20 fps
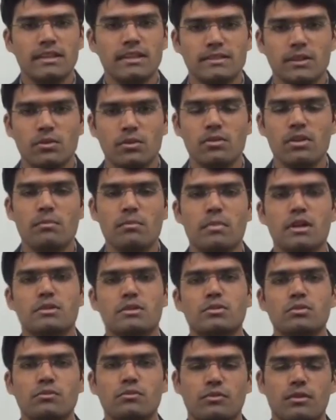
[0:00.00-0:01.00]
take the rule
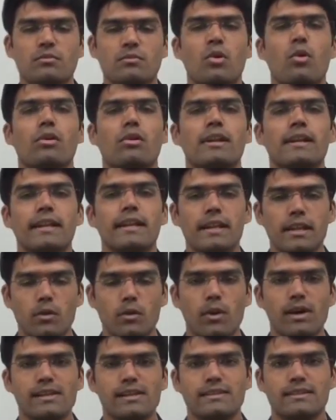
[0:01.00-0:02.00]
number 2 from coded
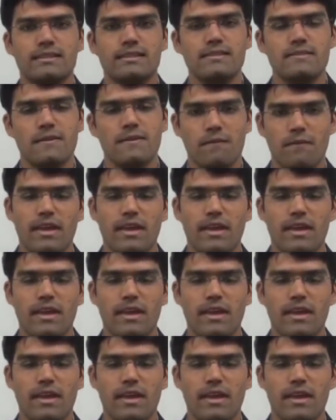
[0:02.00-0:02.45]
inequalities,